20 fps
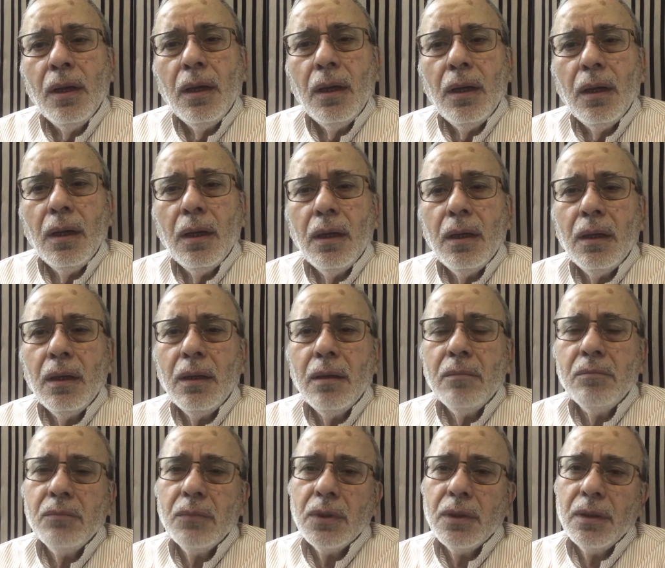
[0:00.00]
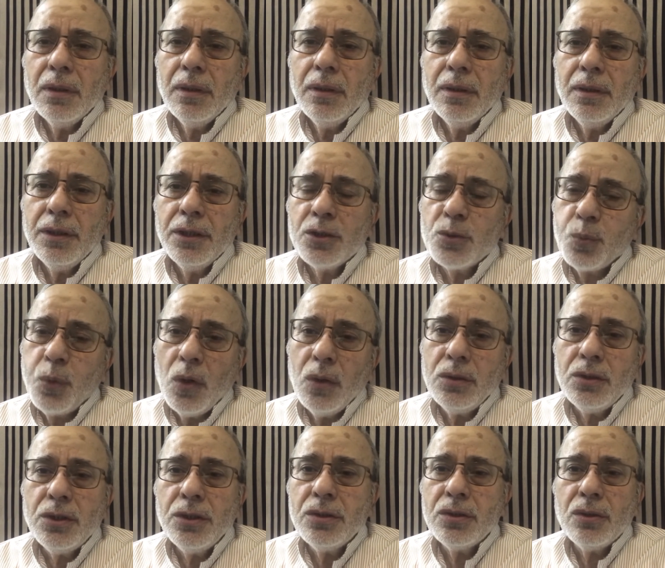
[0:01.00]

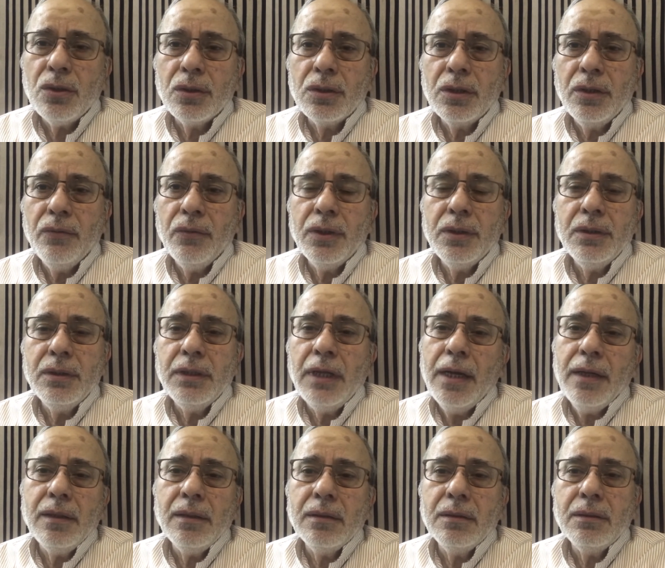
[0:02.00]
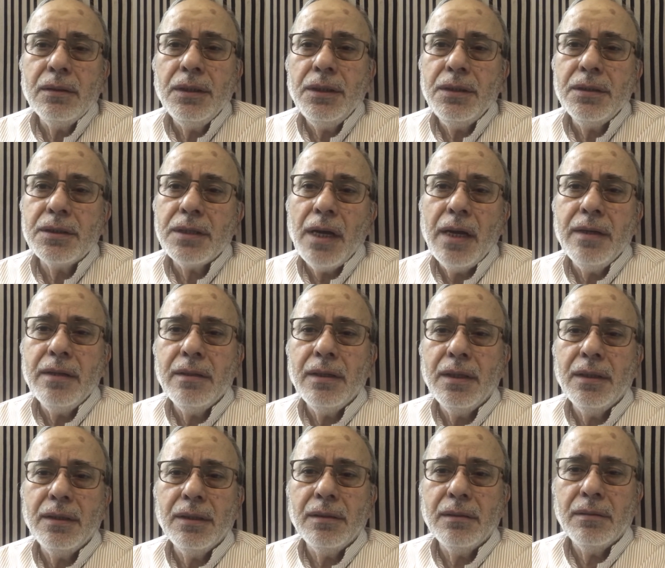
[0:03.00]
response is not given, then the sender,